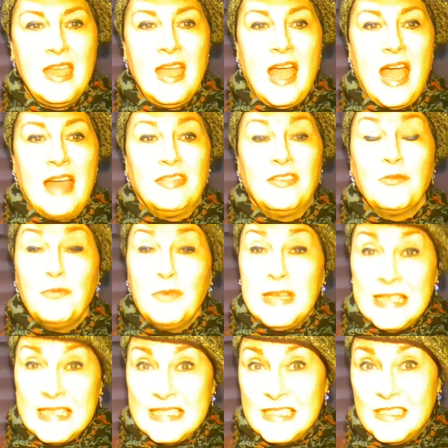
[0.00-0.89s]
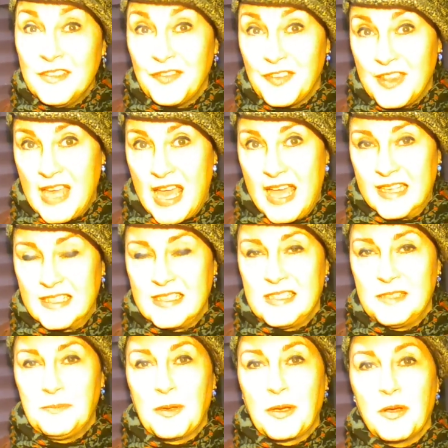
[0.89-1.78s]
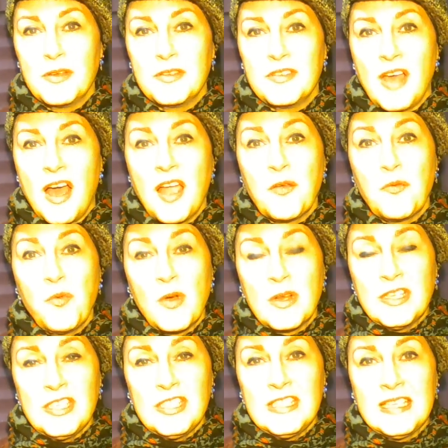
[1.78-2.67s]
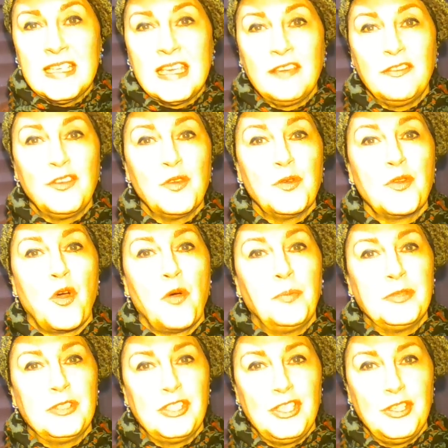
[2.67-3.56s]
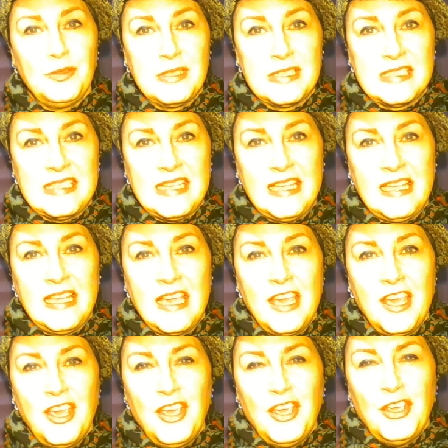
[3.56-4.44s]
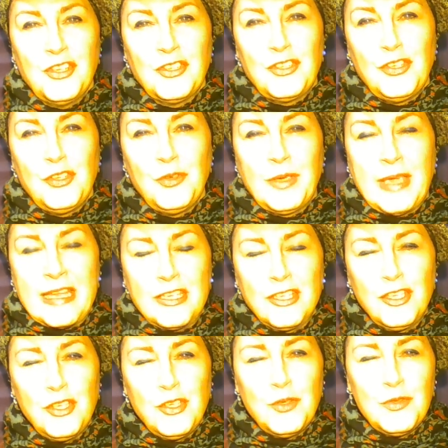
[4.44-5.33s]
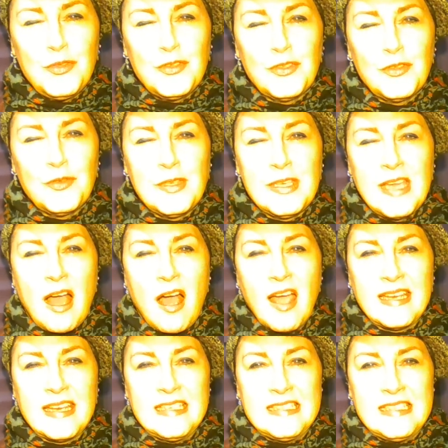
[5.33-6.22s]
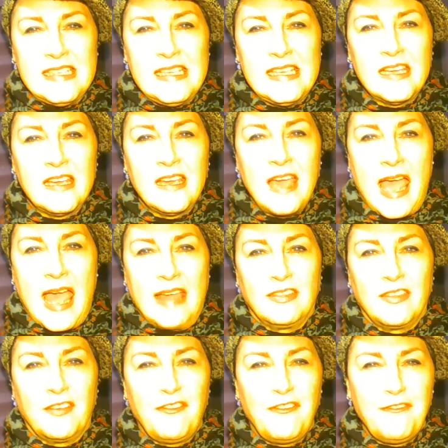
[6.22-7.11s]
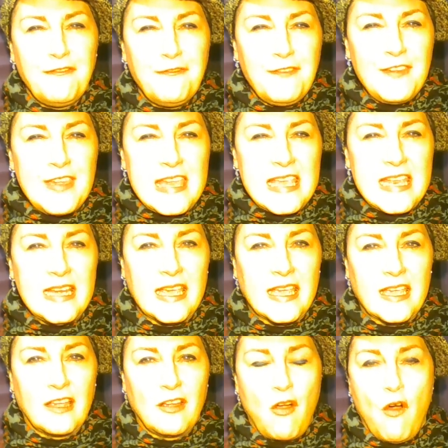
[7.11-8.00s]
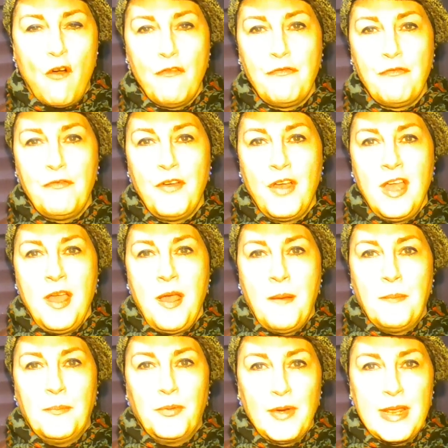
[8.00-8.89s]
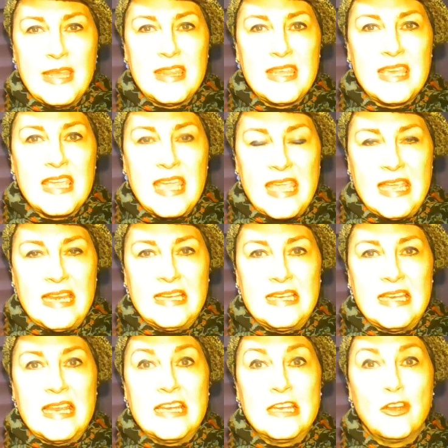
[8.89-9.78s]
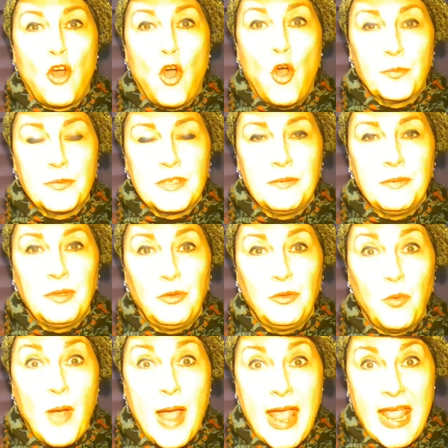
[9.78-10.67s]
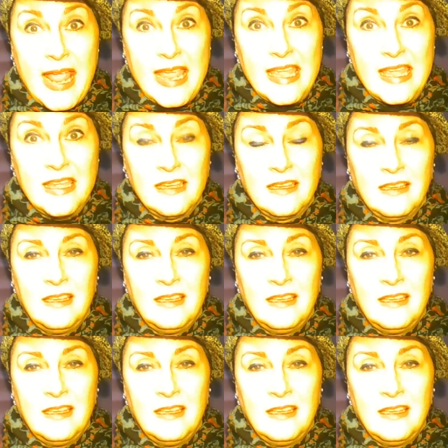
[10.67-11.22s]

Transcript: And the reason for that is because I wanted to give you an opportunity to get used to the idea and the feeling of breathing in an optimal way.